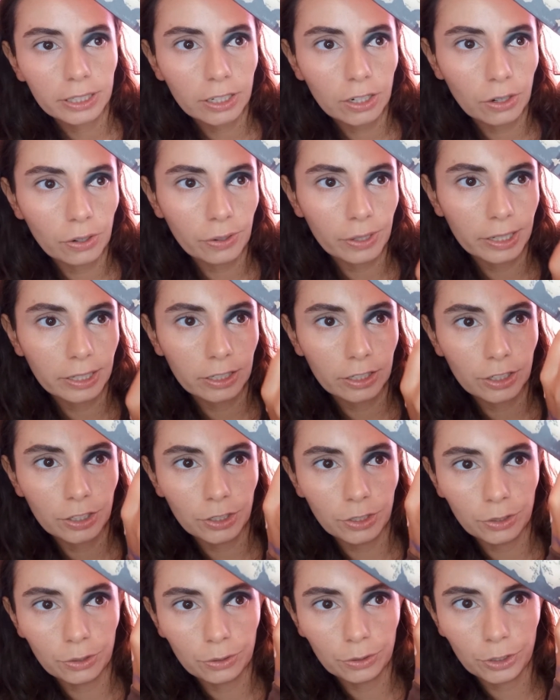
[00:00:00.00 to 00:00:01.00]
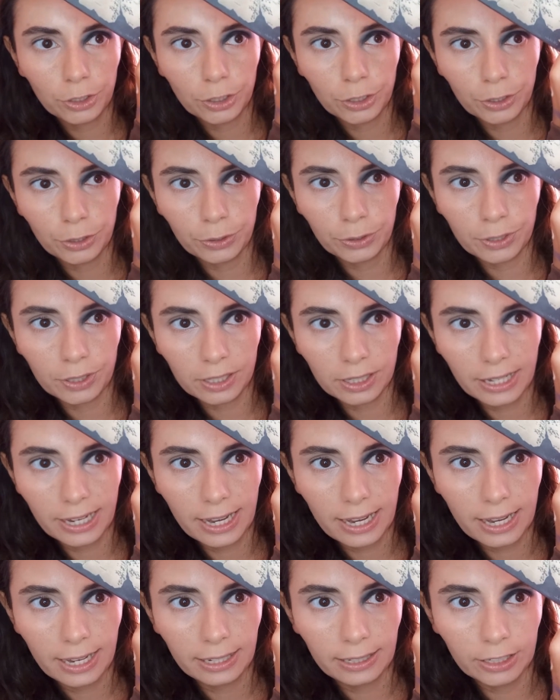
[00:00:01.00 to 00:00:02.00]
going to choose
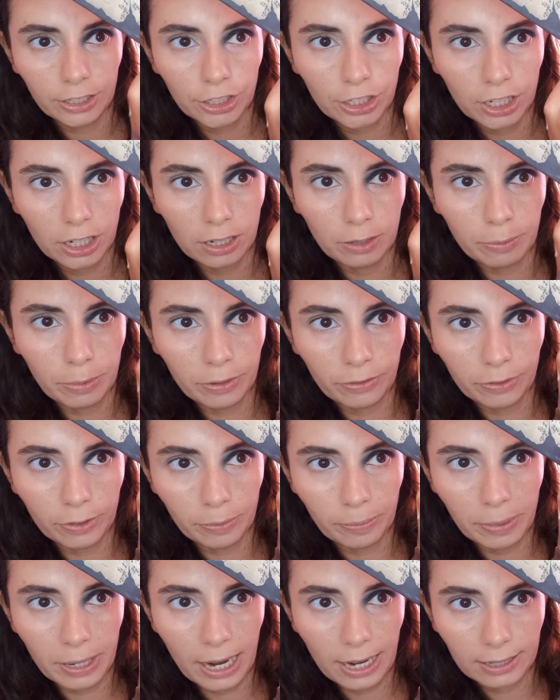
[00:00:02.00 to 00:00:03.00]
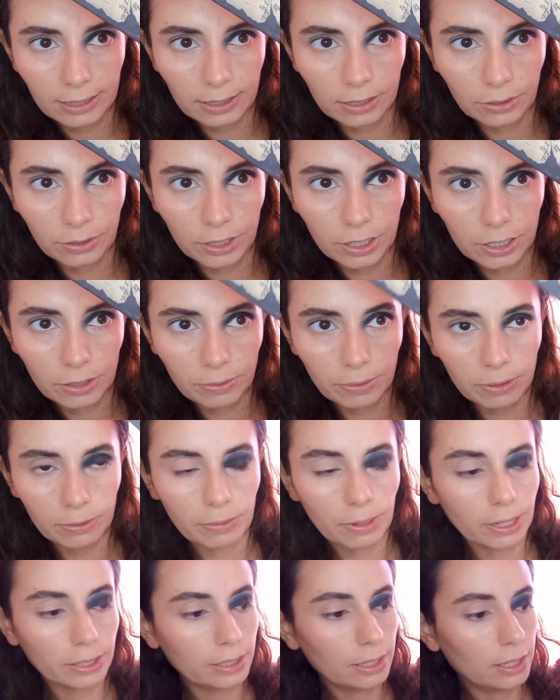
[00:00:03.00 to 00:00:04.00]
the shade above the black, so this one
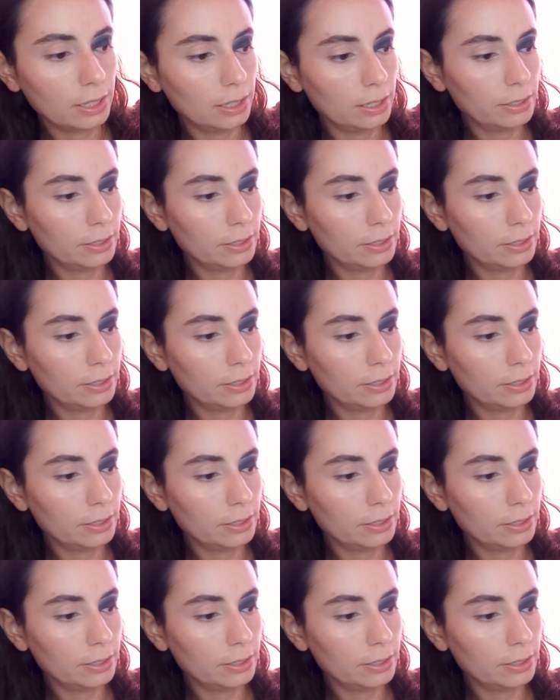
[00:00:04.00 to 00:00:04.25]
right here.